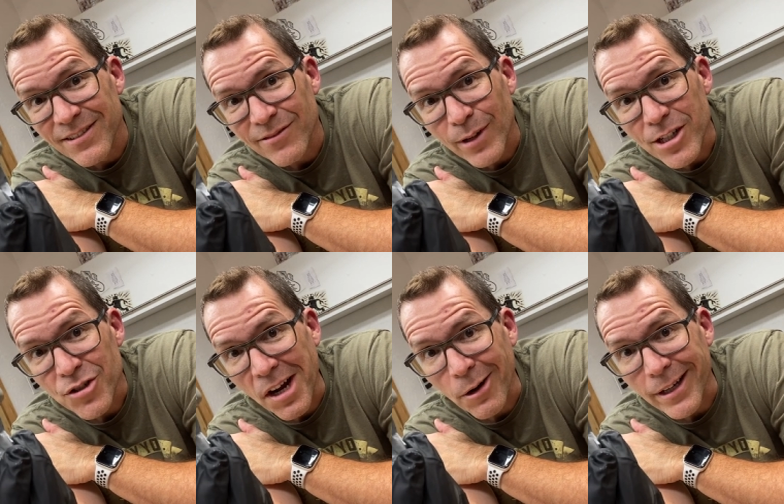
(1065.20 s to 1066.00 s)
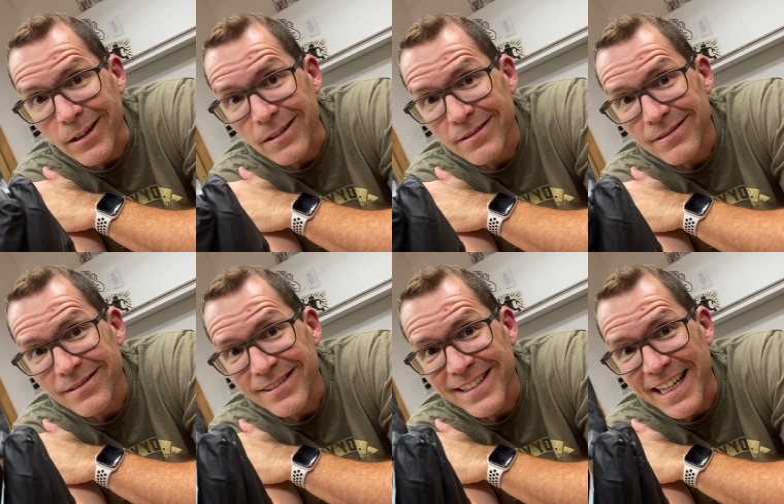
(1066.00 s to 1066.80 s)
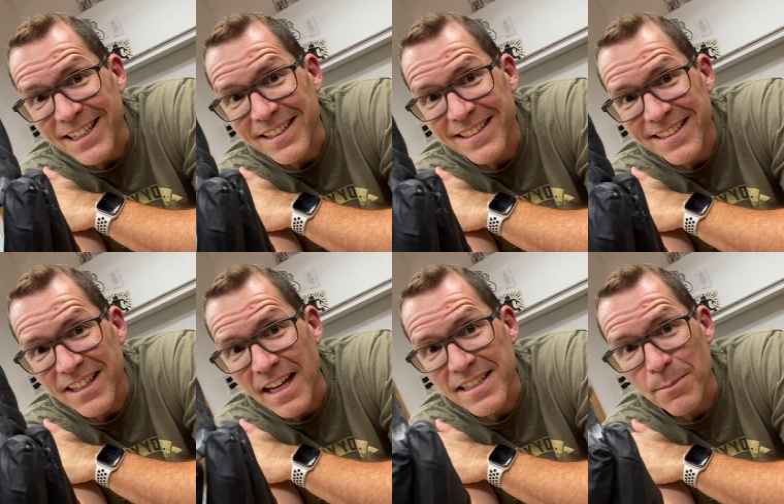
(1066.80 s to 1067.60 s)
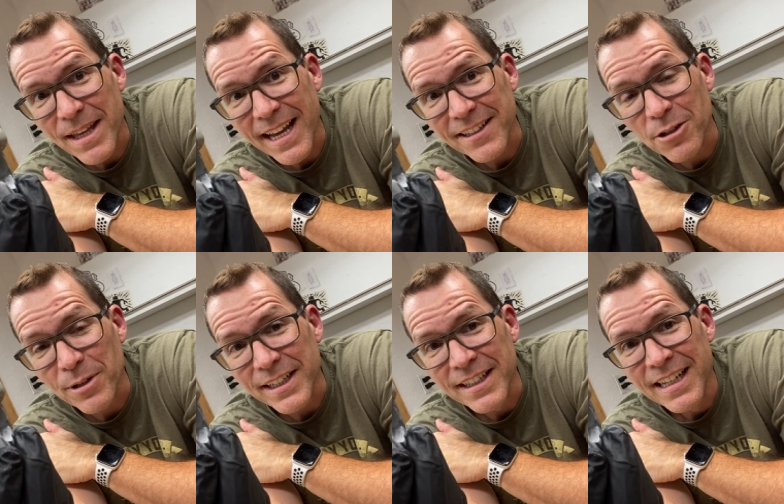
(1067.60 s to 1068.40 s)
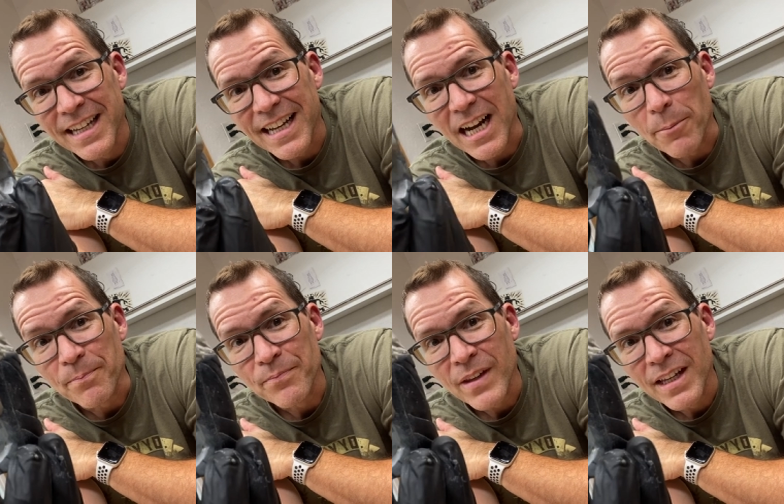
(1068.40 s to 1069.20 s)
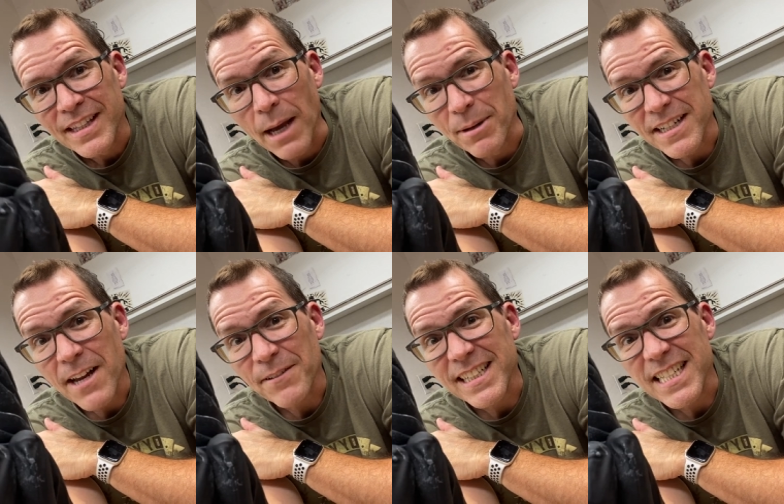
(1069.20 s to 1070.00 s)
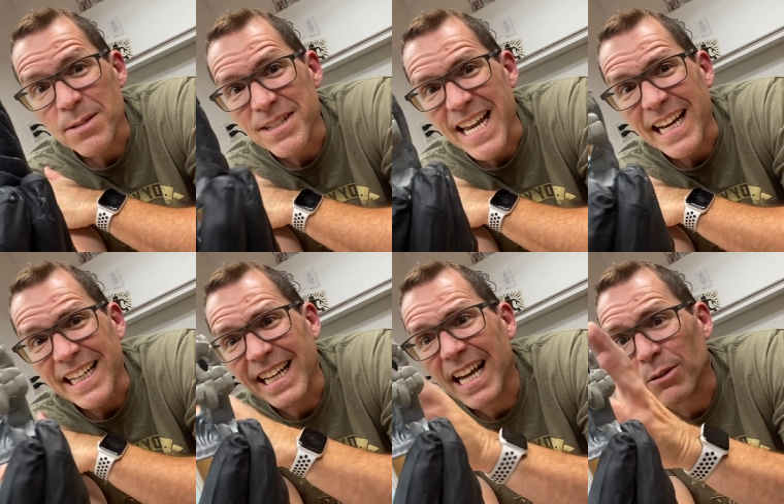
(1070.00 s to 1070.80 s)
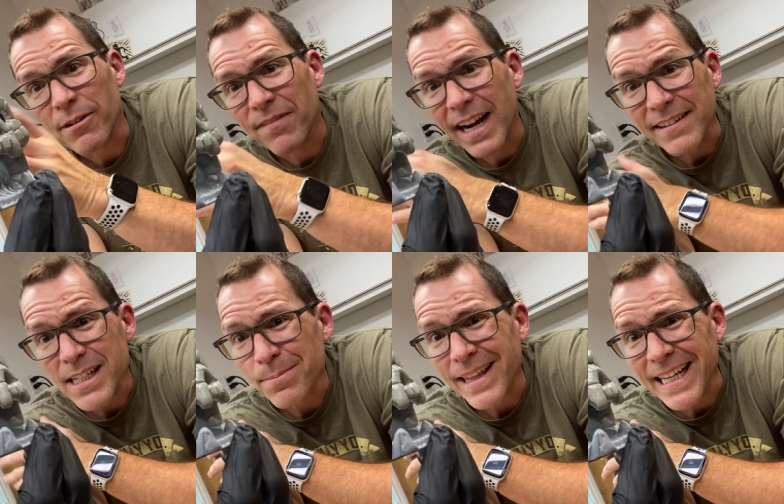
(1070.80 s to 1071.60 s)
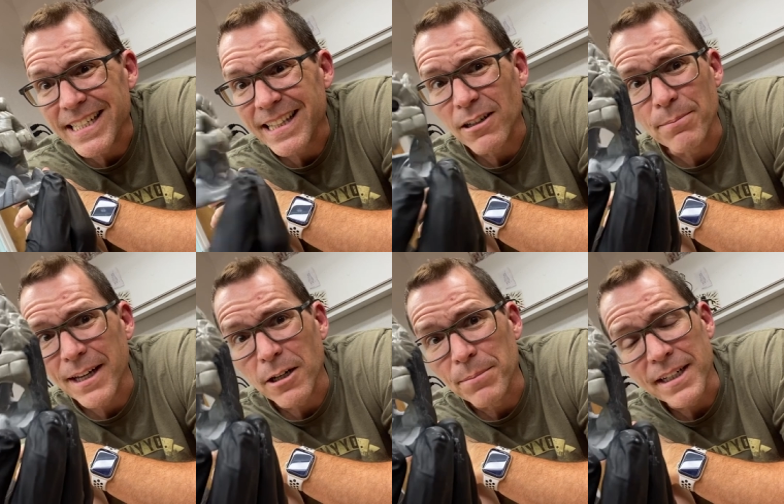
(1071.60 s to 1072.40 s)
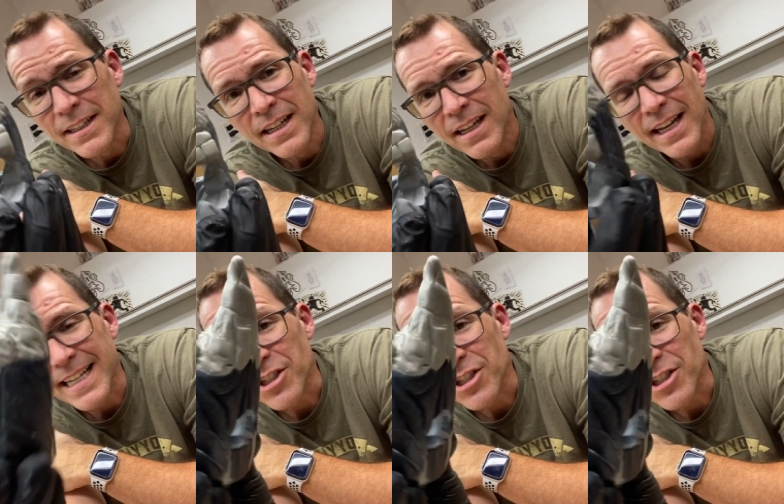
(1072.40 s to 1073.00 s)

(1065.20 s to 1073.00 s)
French Terrier kind of concept they had going. Yeah, but it definitely needs some sanding. I got to refine these planes a little better, but it's